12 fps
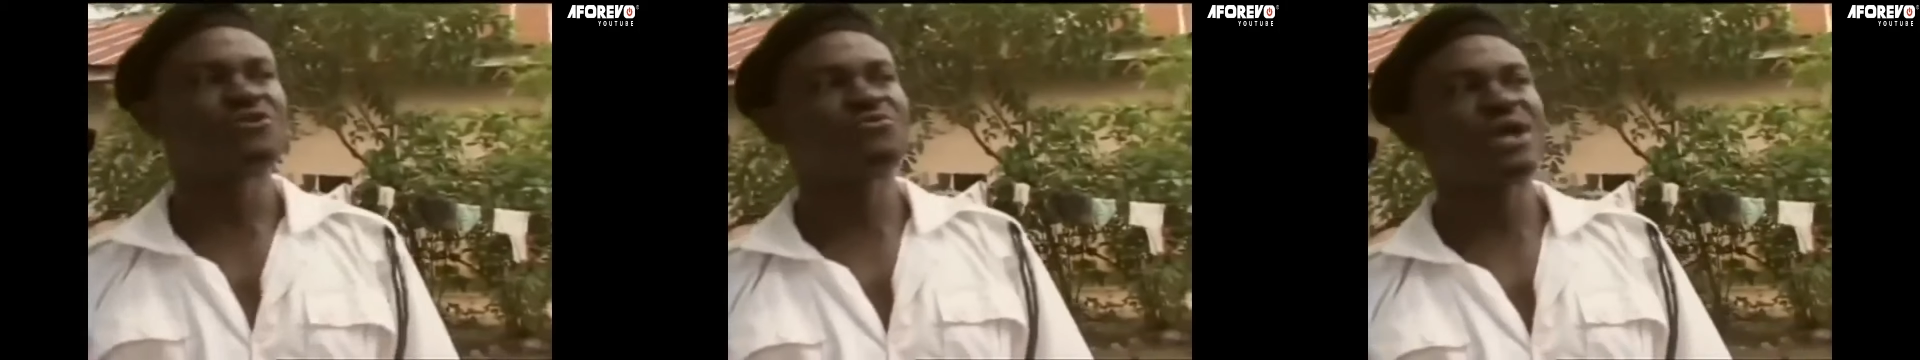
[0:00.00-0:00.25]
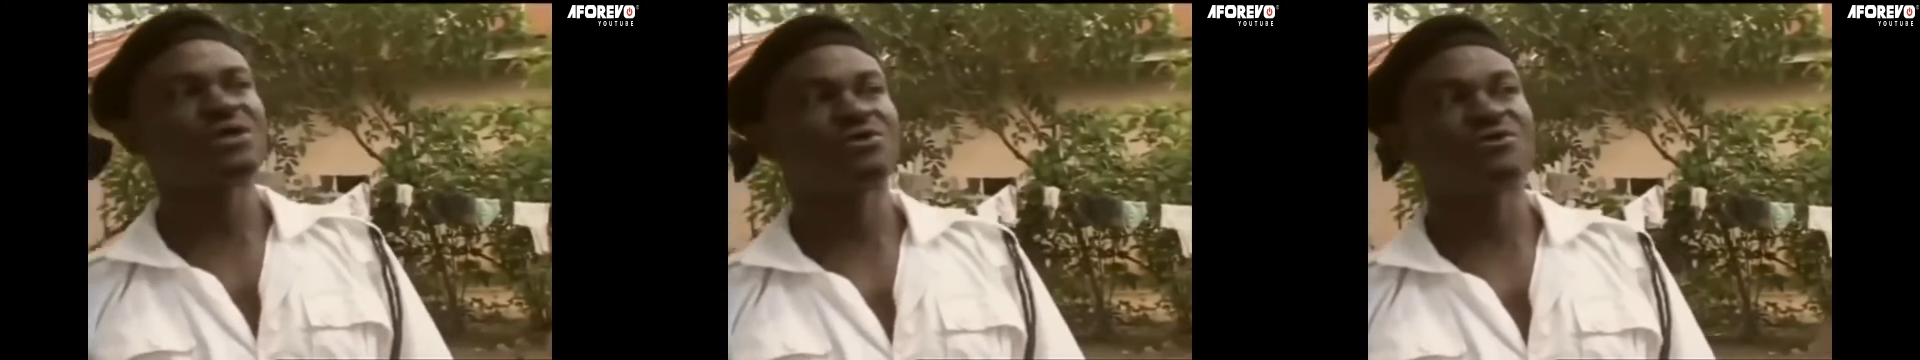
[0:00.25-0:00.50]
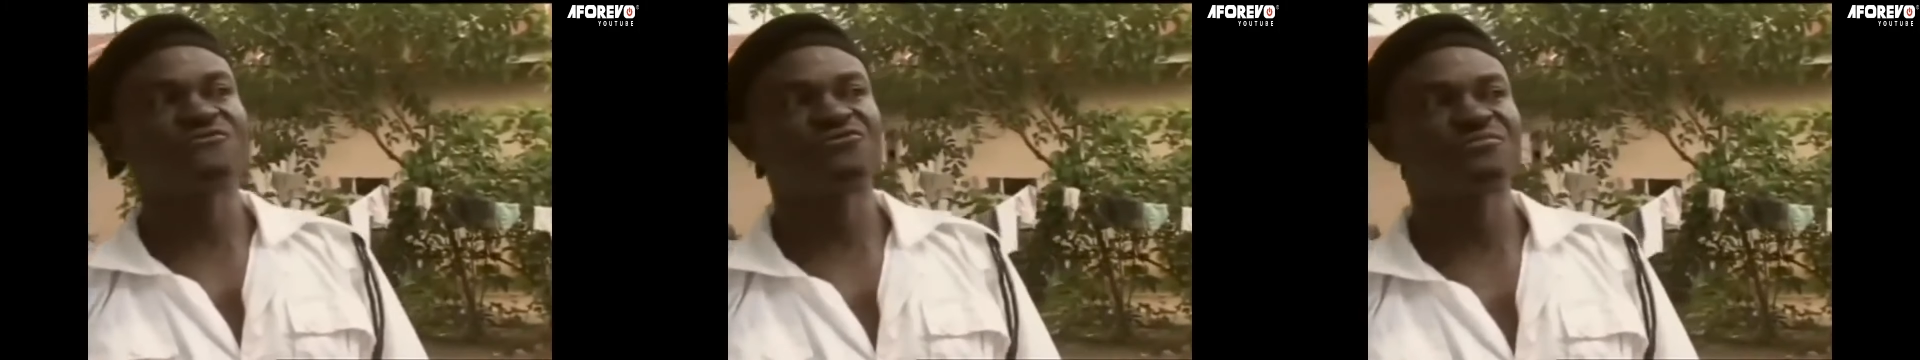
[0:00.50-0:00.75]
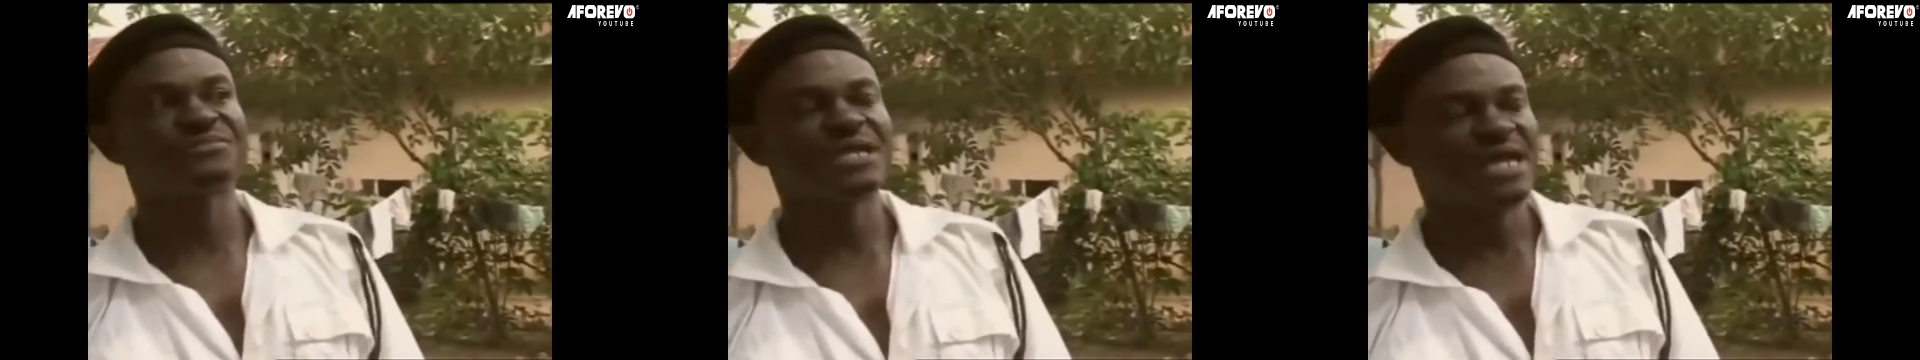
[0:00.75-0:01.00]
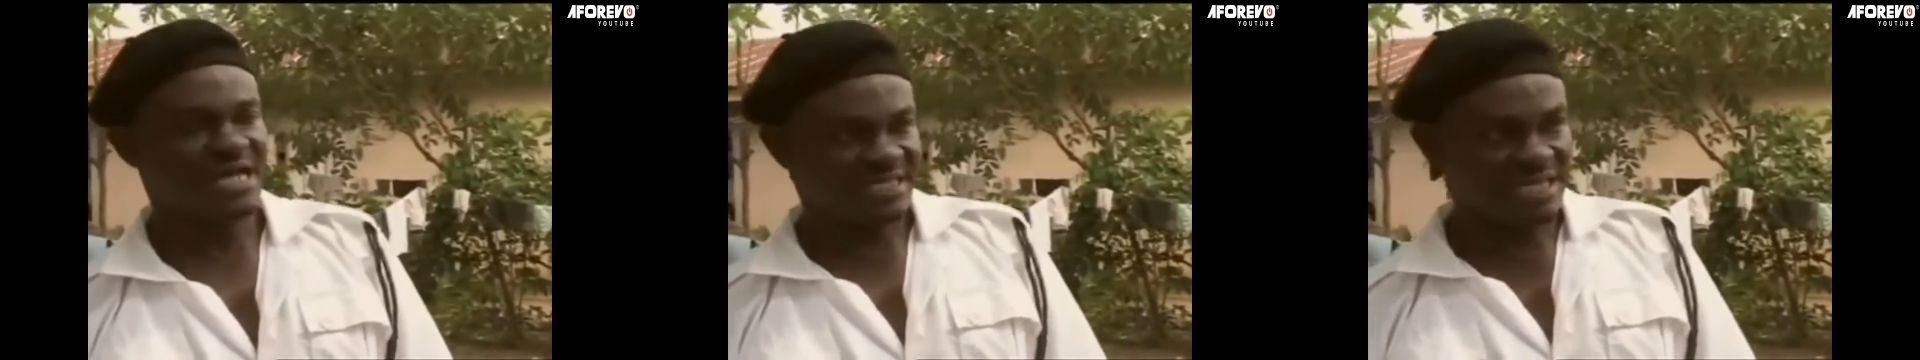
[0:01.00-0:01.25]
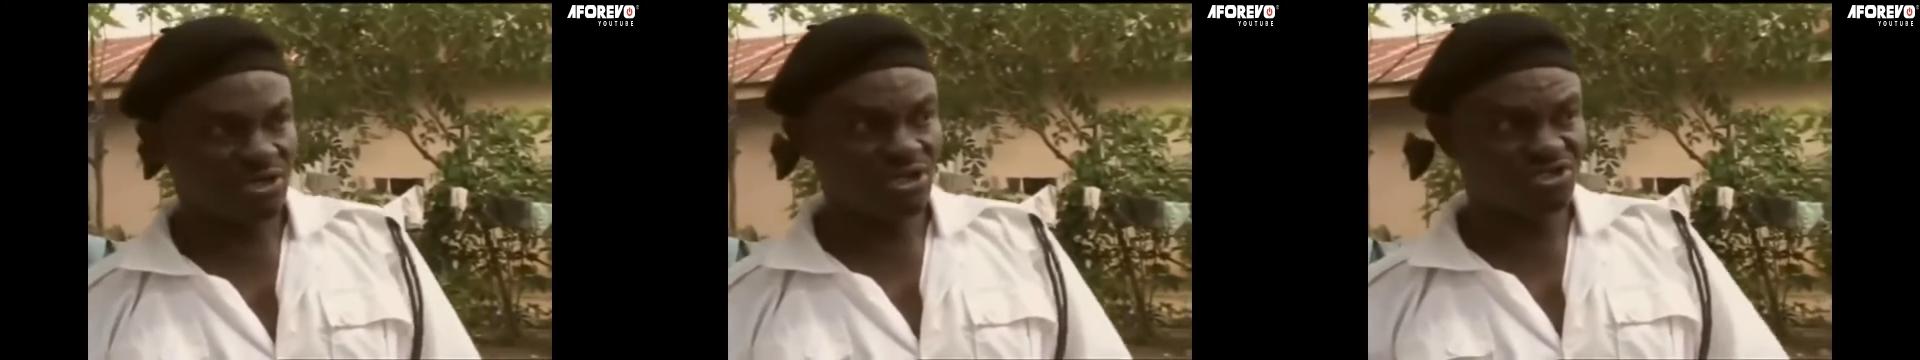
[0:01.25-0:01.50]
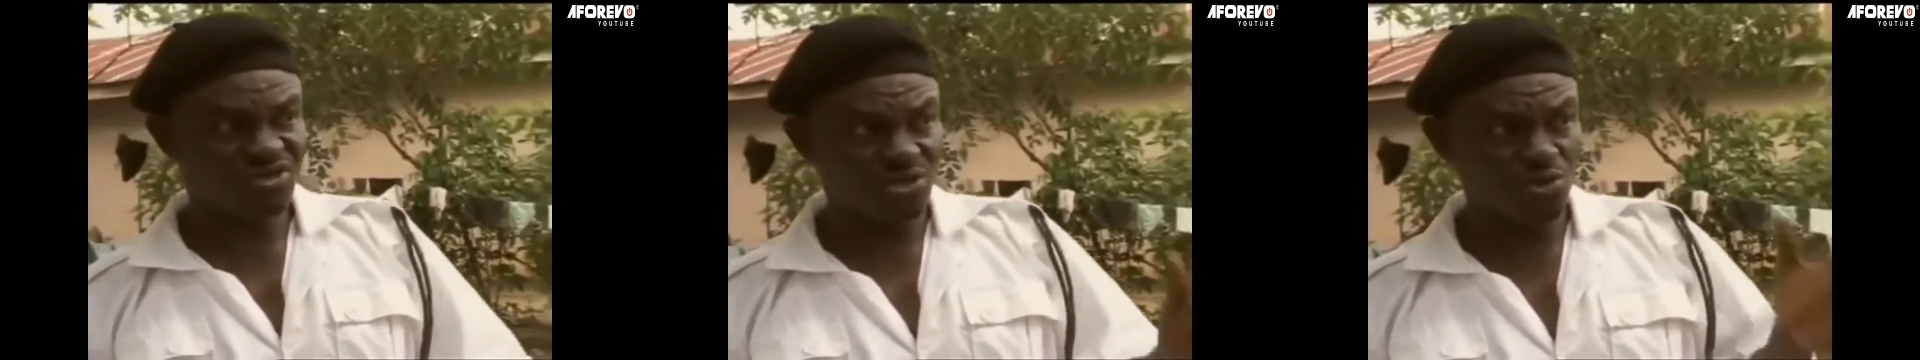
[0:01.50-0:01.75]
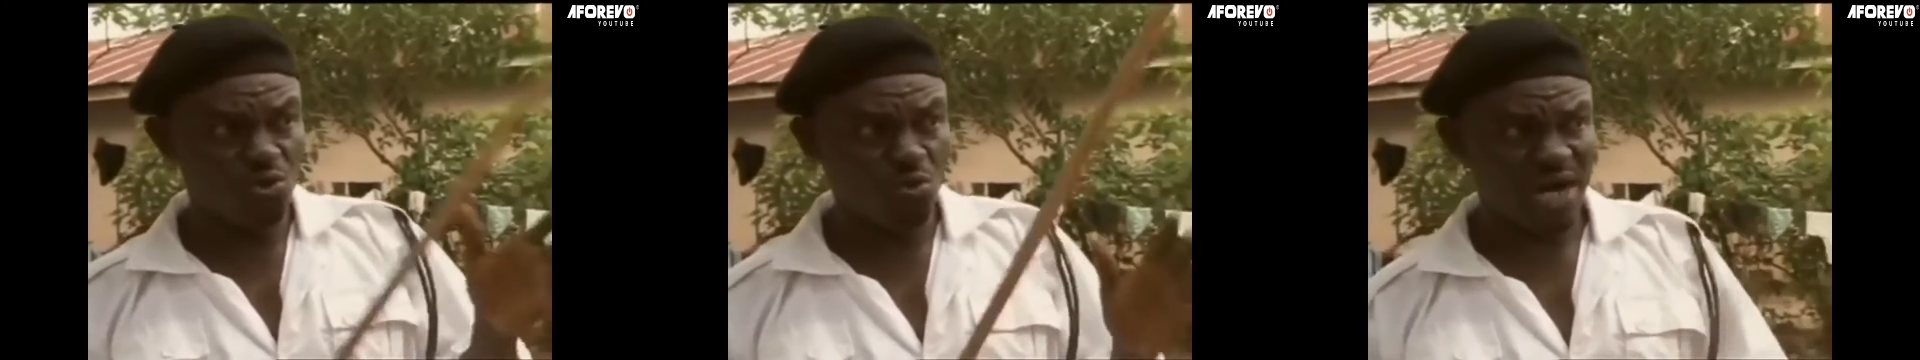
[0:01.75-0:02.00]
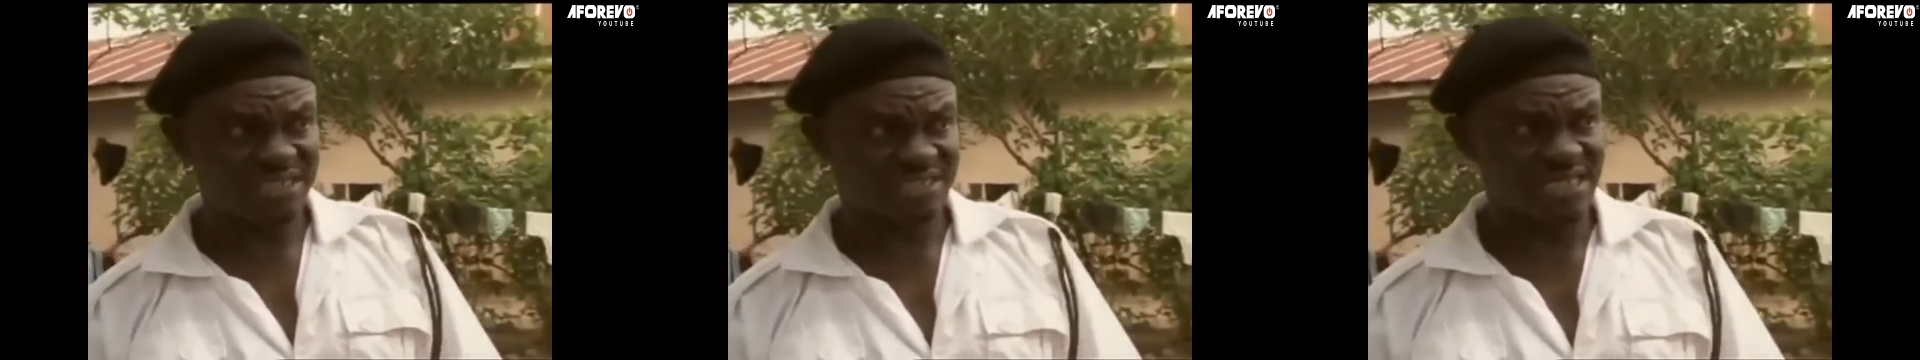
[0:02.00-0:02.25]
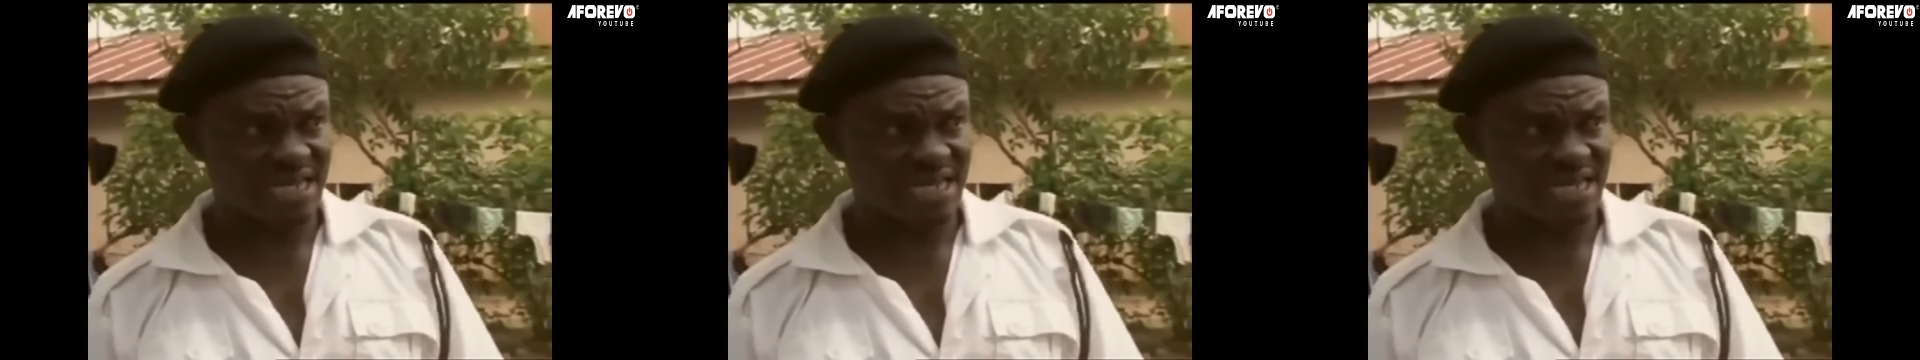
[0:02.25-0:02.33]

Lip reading: from where you come from, they don't train you well.